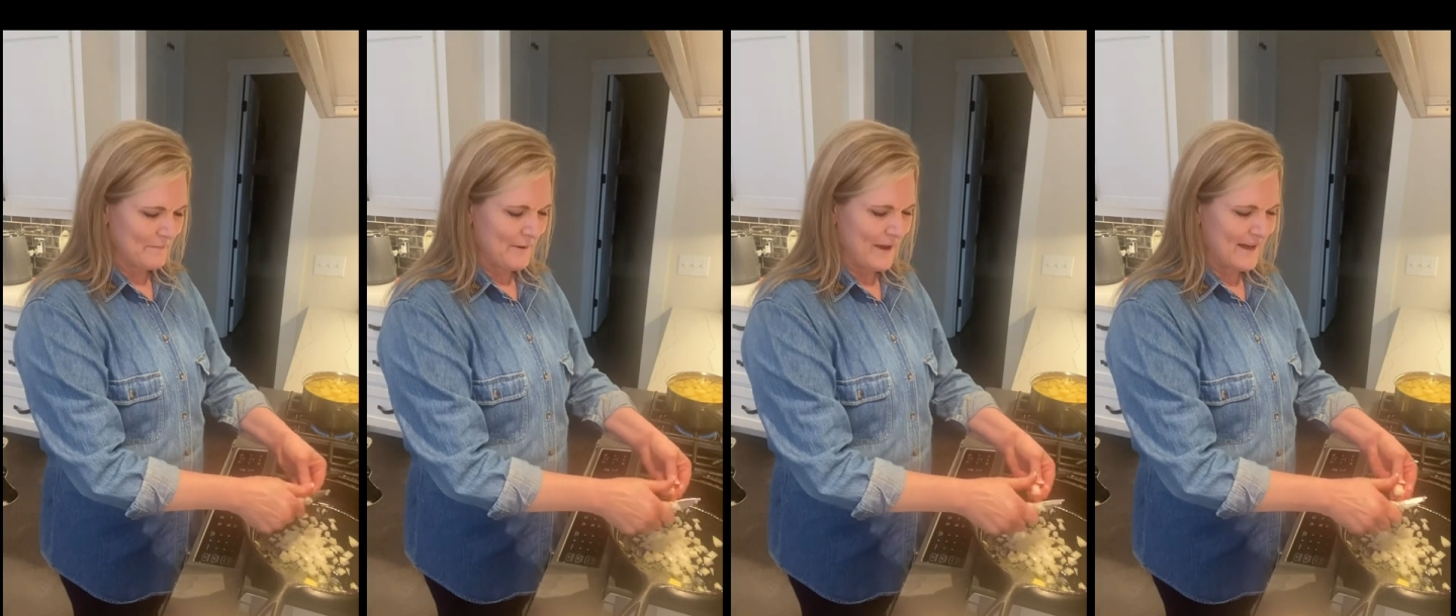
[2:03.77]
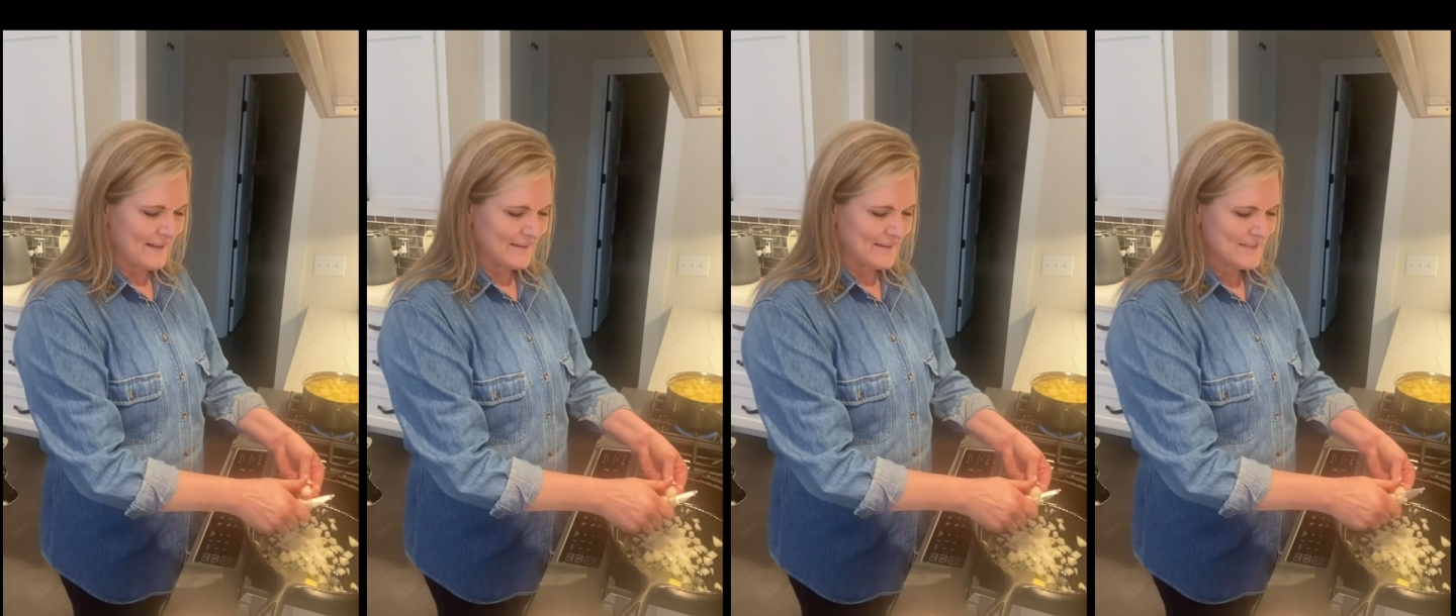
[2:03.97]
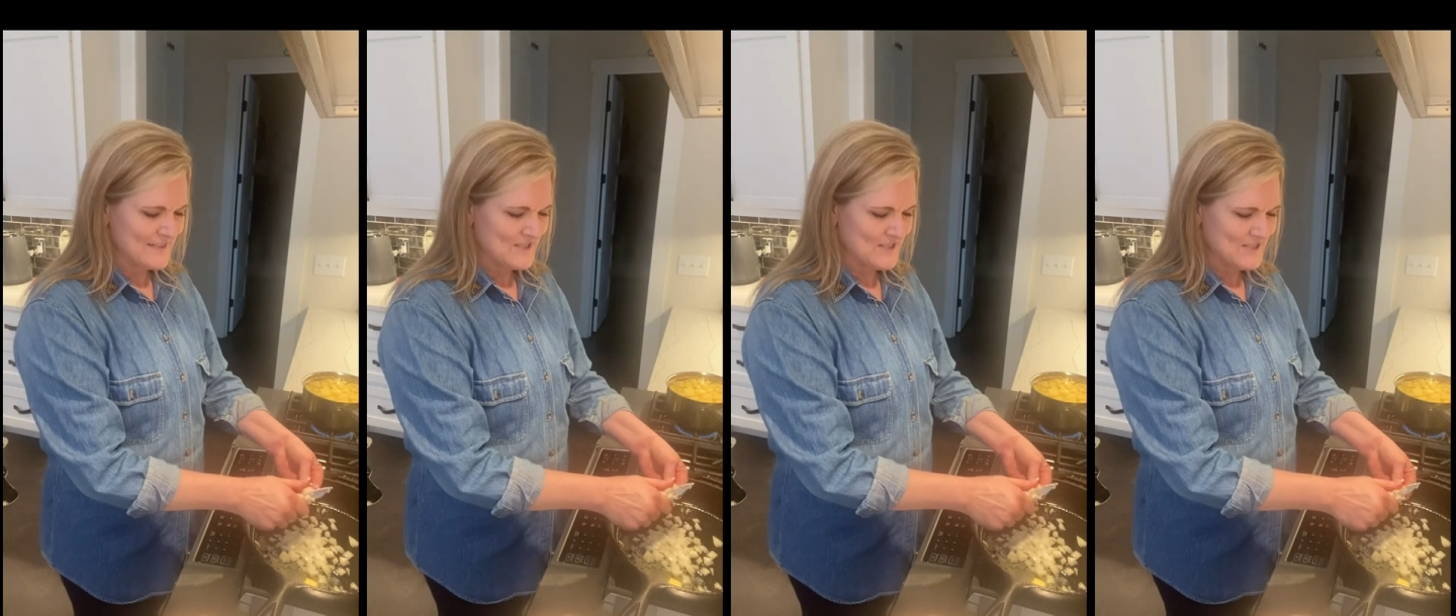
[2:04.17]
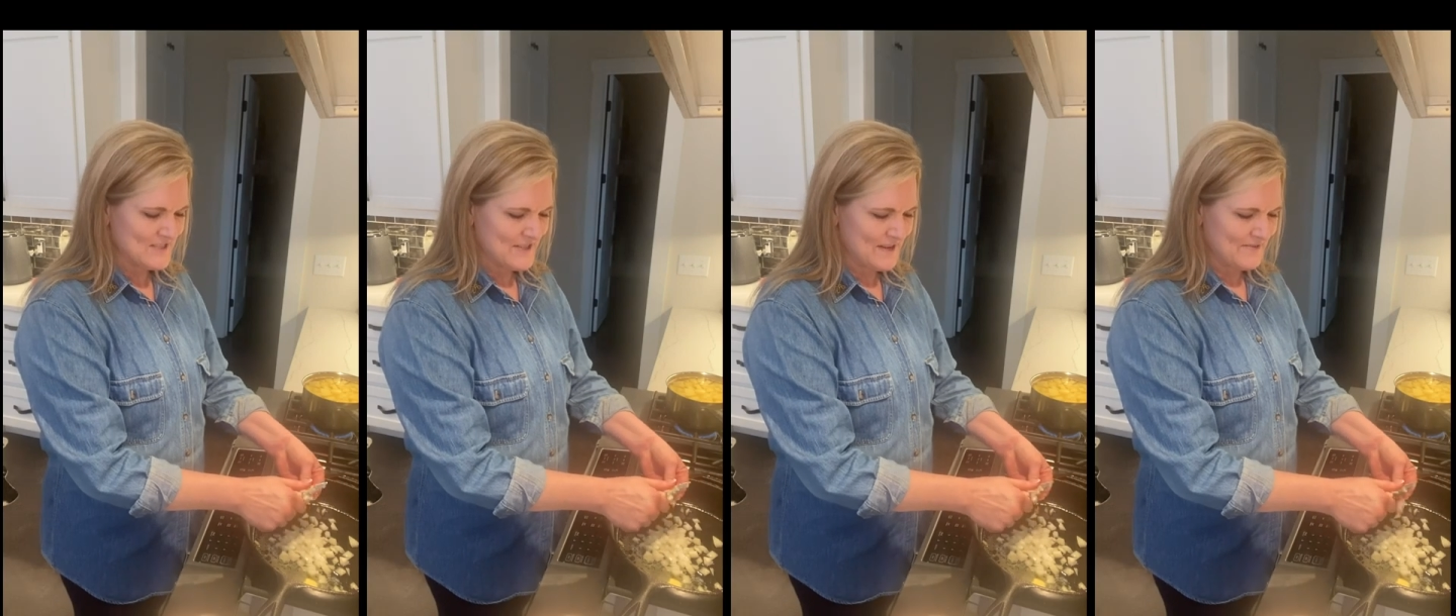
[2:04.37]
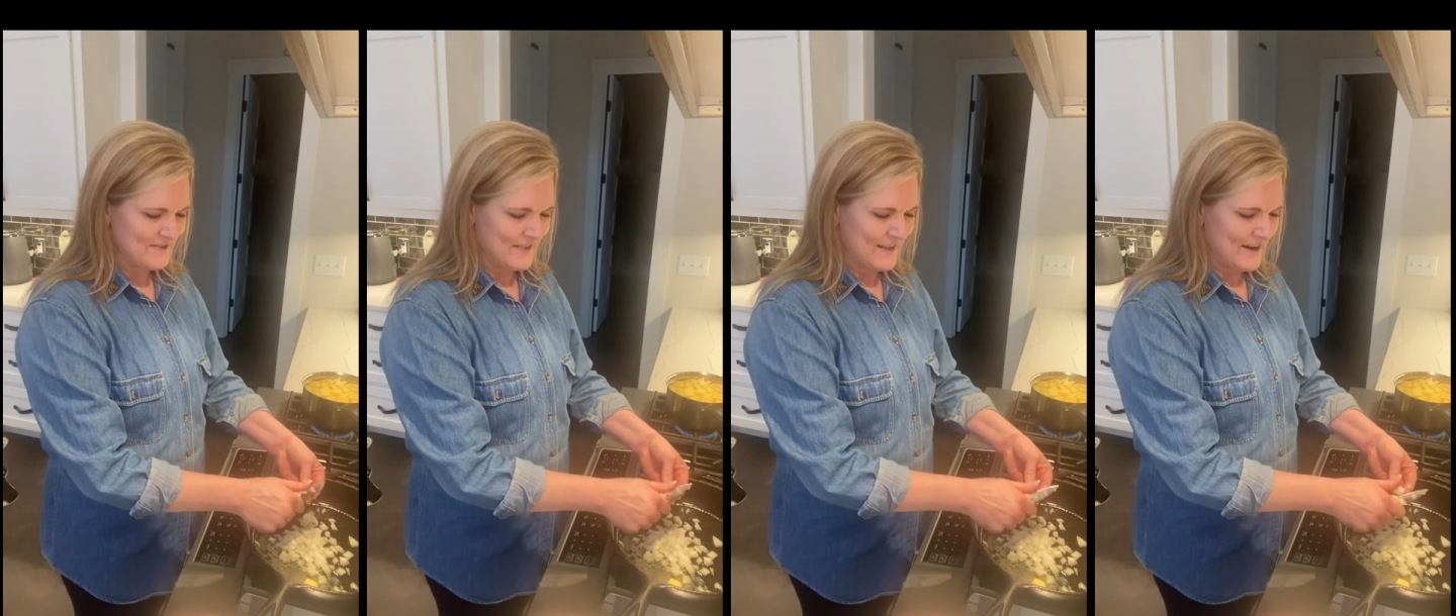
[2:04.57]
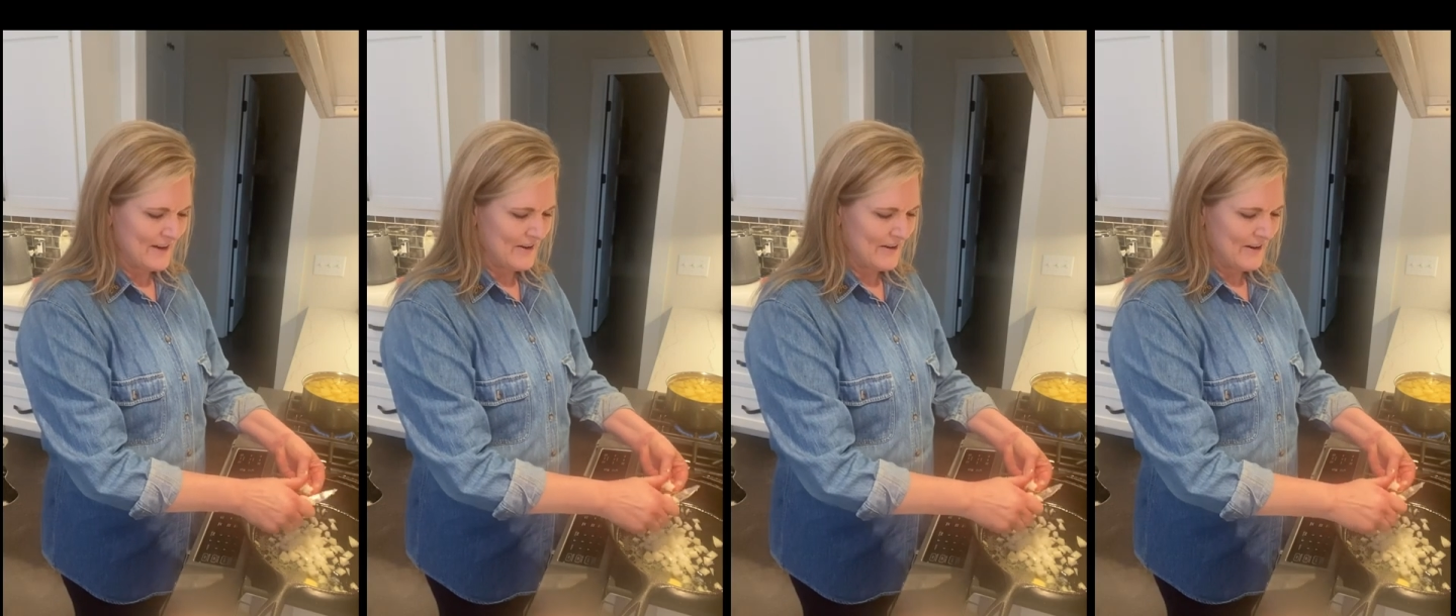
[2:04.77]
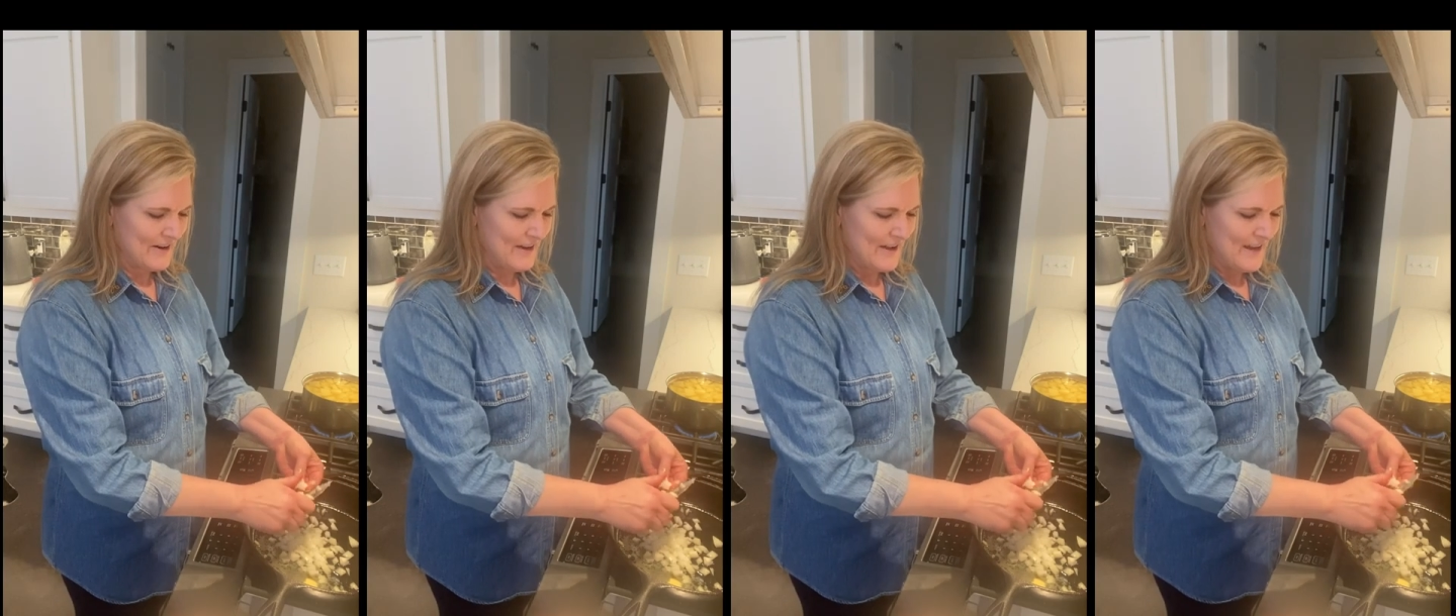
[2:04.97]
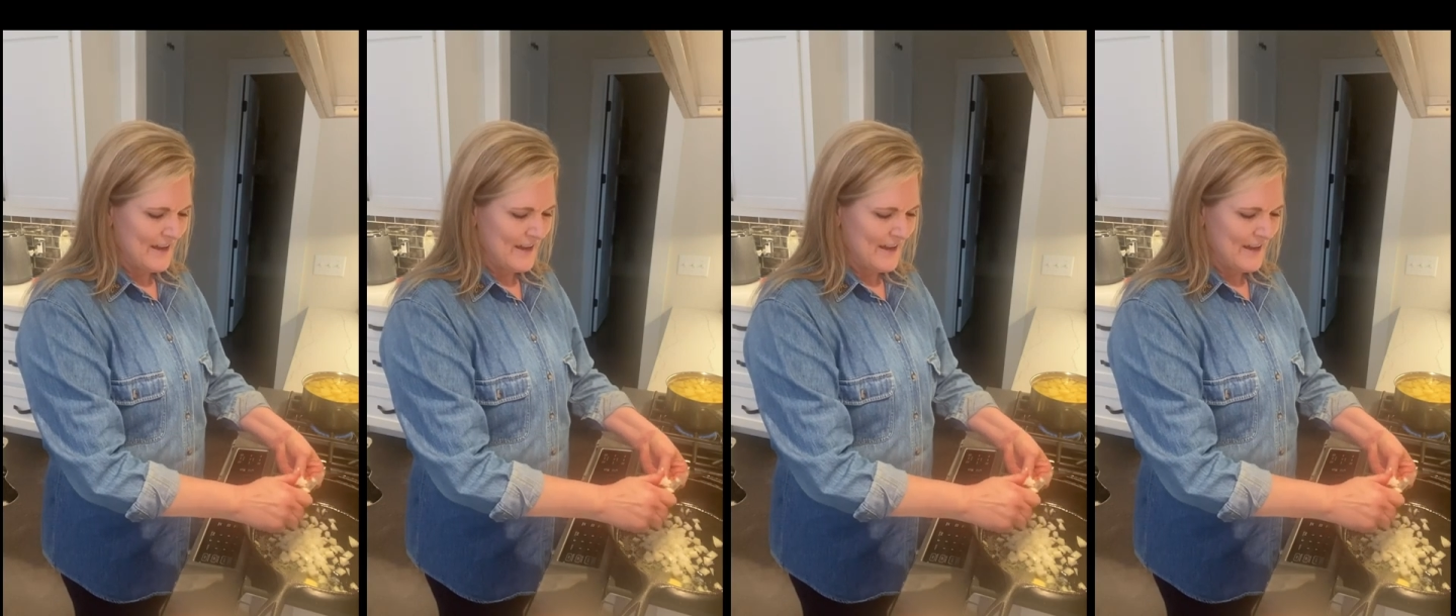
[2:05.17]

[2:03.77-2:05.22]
pile of dishes over there,